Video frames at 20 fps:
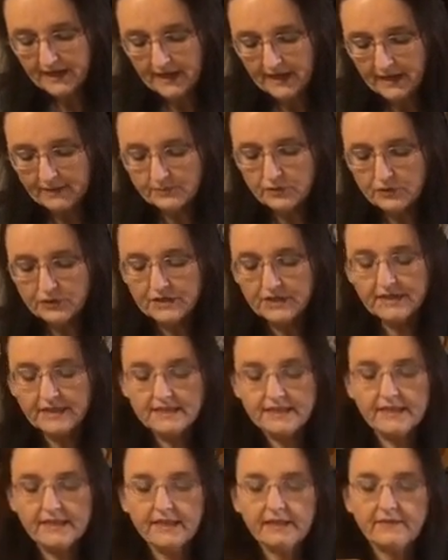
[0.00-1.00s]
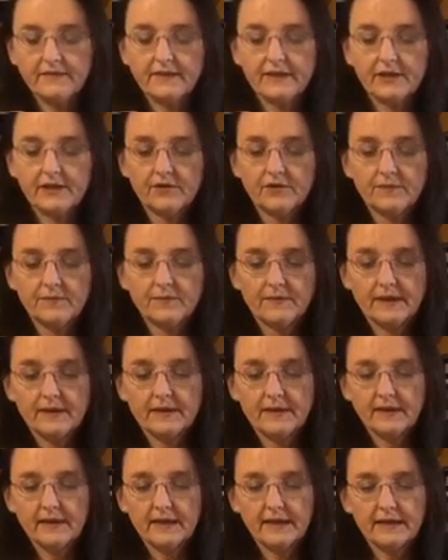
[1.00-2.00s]
And putting it in there,
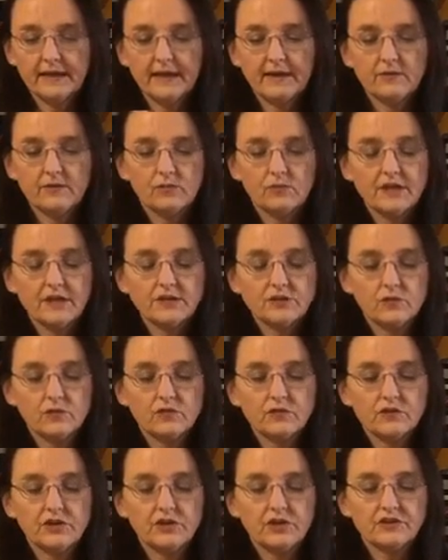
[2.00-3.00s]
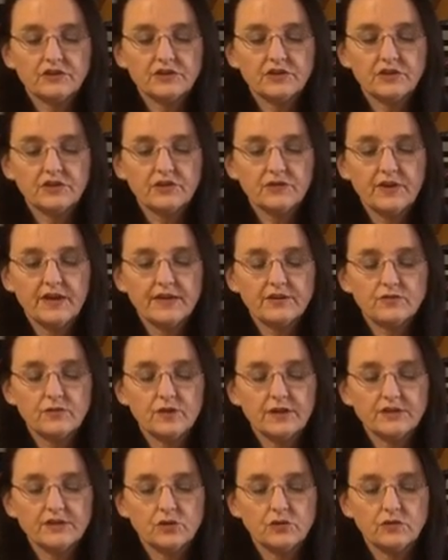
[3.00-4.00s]
again, right over to the other end,
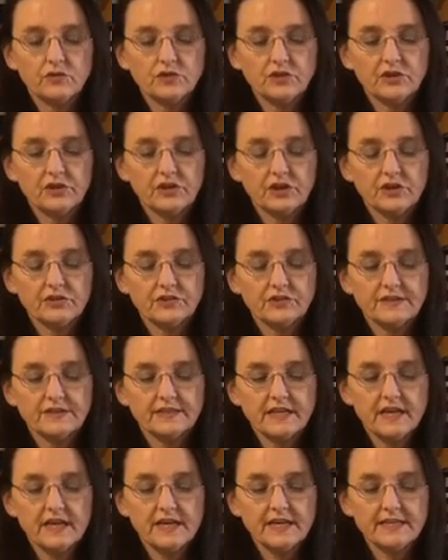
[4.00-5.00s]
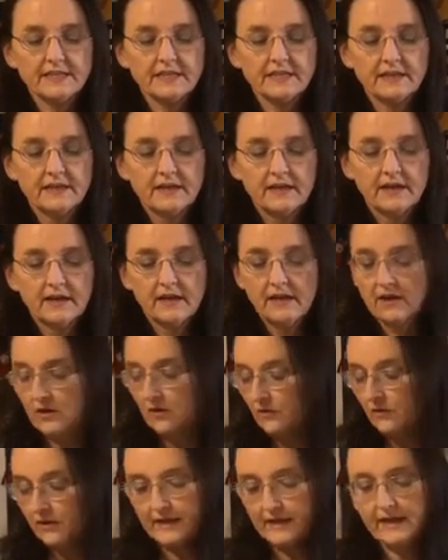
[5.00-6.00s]
right over to the other side.
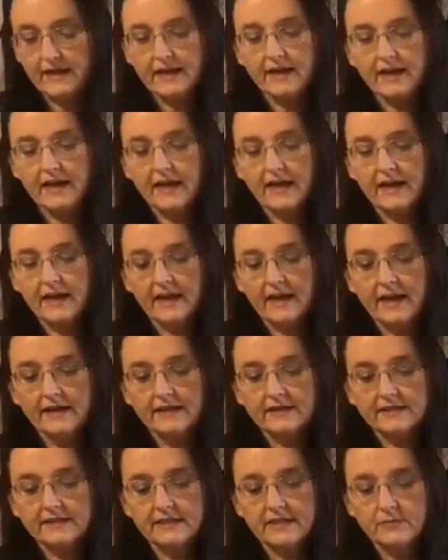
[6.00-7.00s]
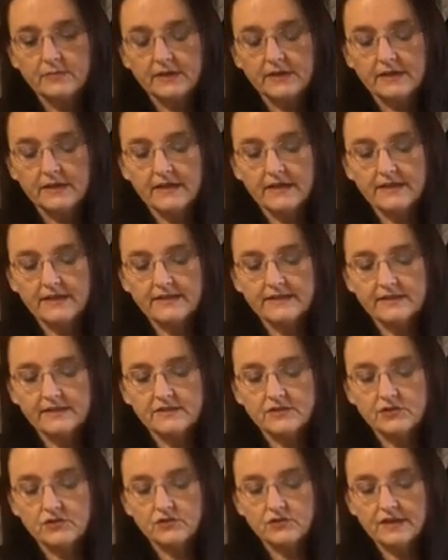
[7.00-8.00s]
Okay, and keeping it nice and
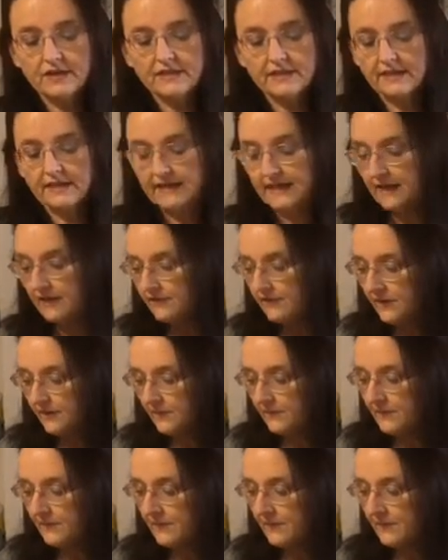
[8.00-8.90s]
straight and level.